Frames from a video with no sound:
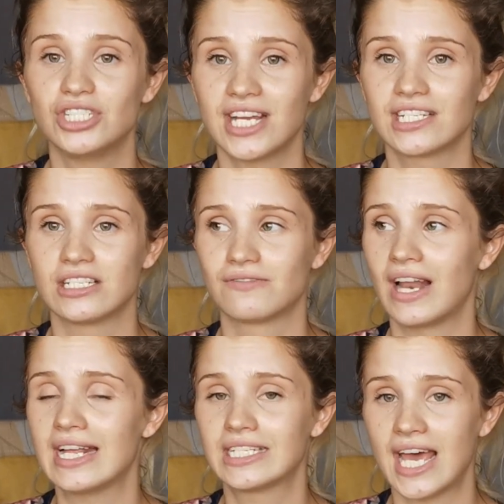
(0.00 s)
injections for
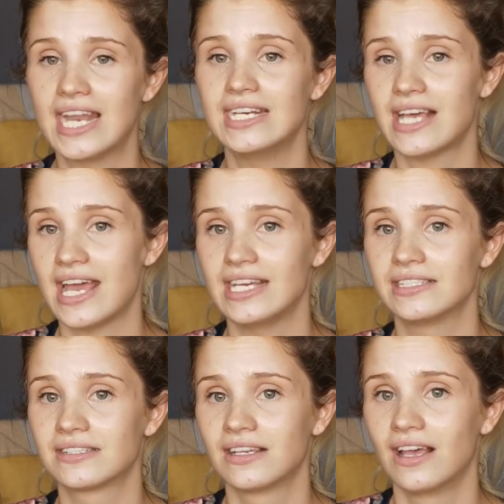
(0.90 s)
like 10
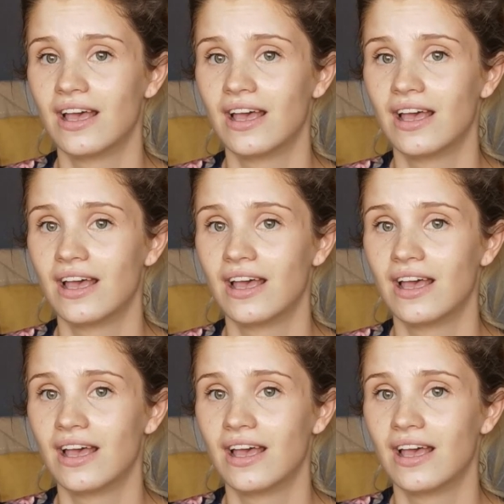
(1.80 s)
days.